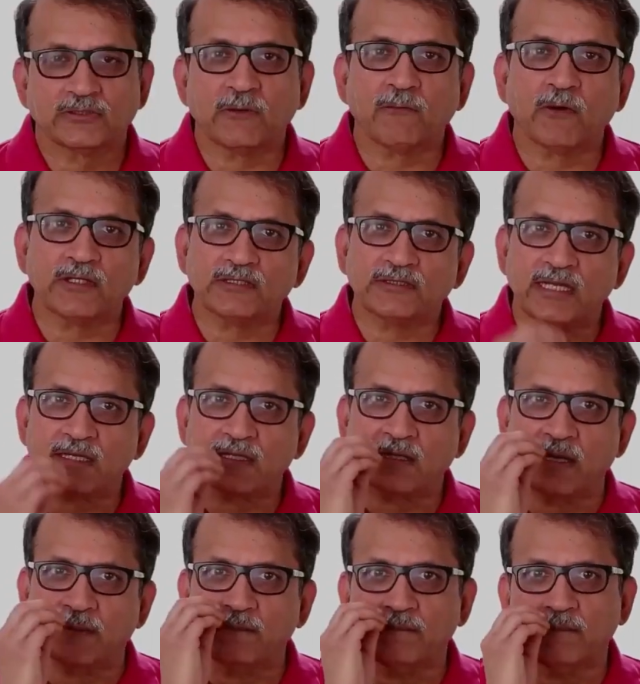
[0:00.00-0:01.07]
So what is that
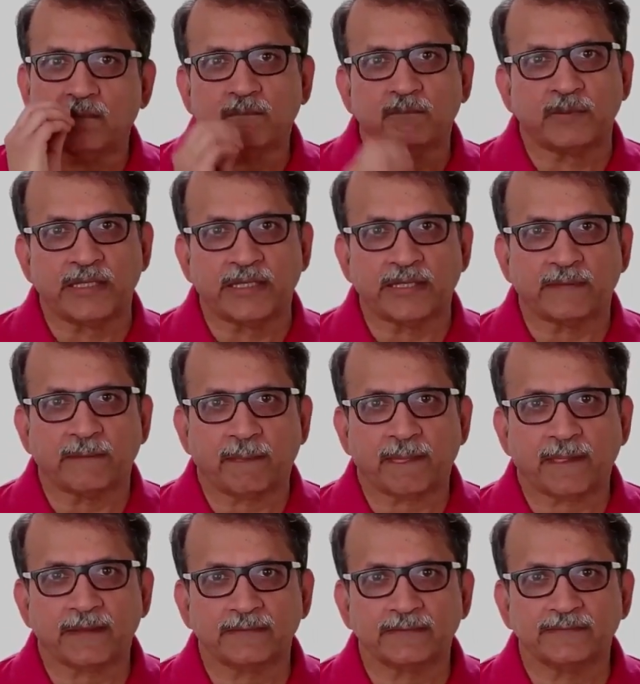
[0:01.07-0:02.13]
gum bleeding
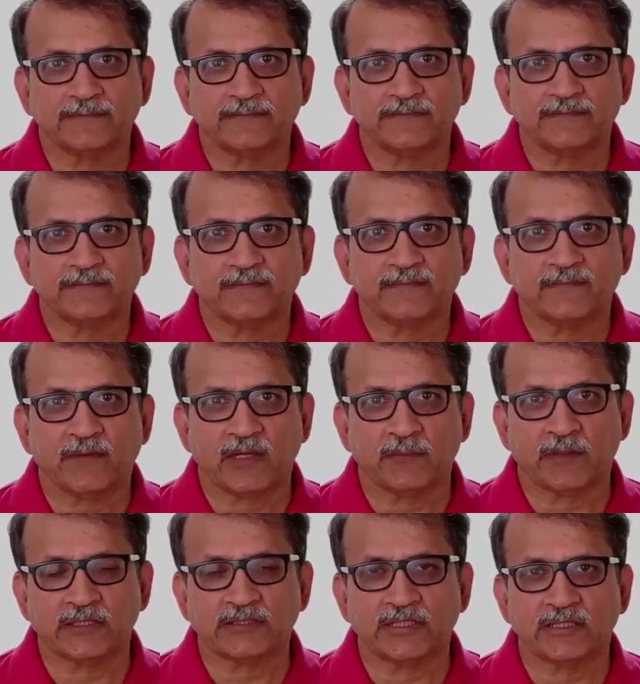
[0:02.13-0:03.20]
while
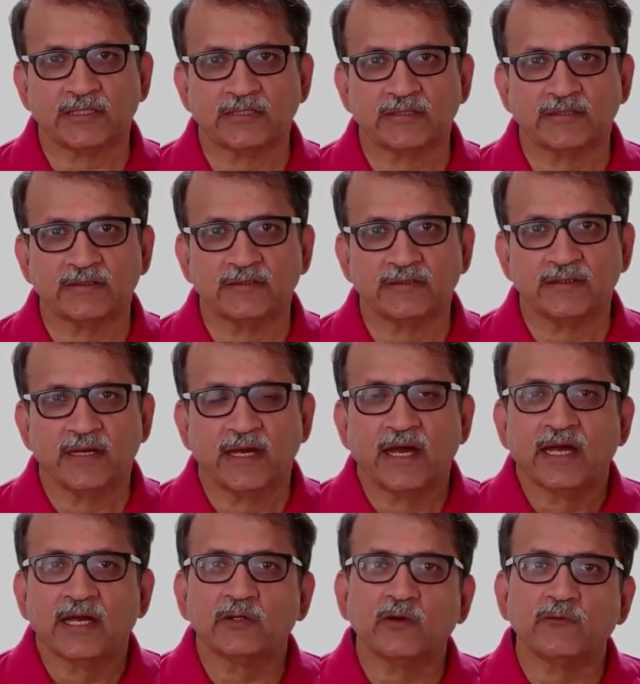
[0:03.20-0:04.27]
brushing?
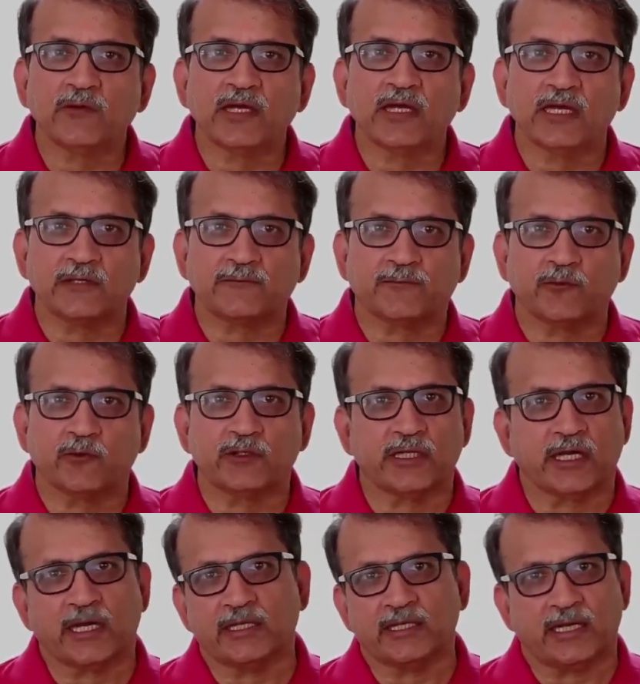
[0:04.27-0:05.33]
We eat food
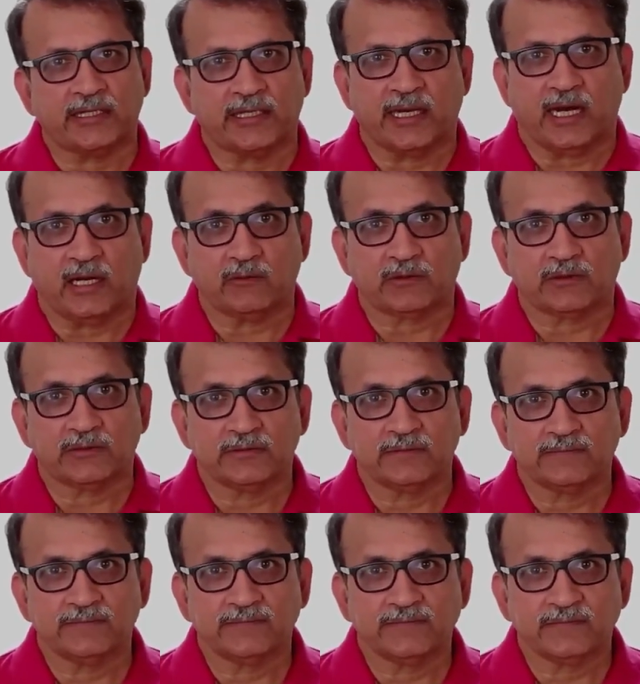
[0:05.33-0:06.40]
day in and day out,
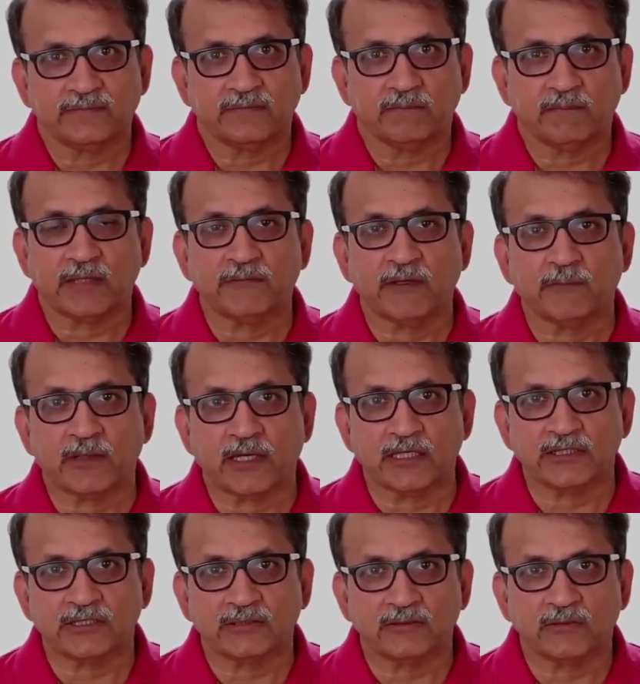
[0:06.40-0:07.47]
but we
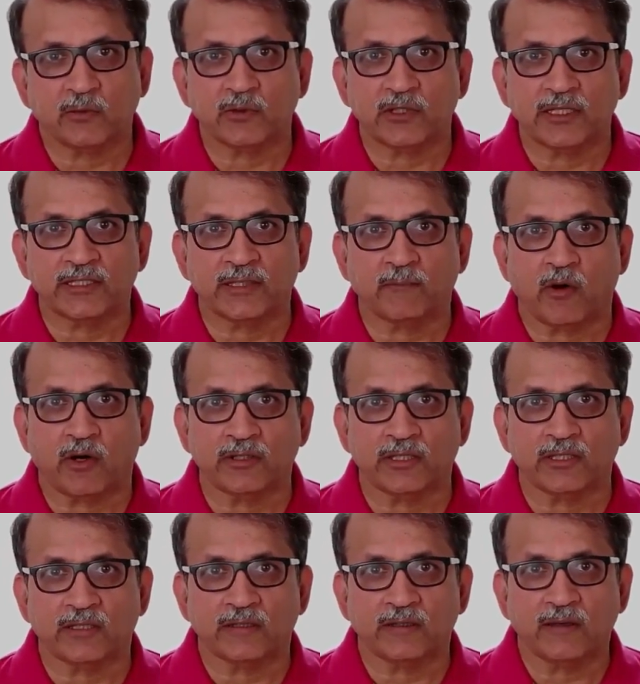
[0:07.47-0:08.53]
brush only in the
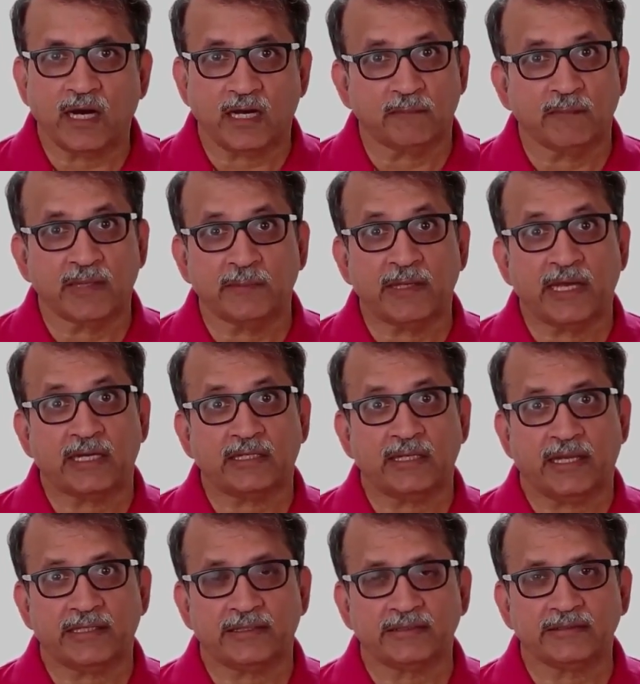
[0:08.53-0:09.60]
morning and maybe at
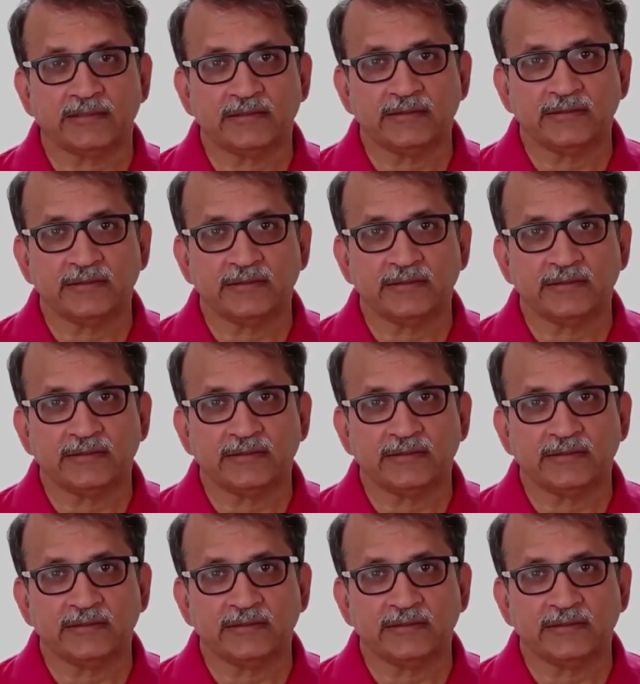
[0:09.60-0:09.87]
night.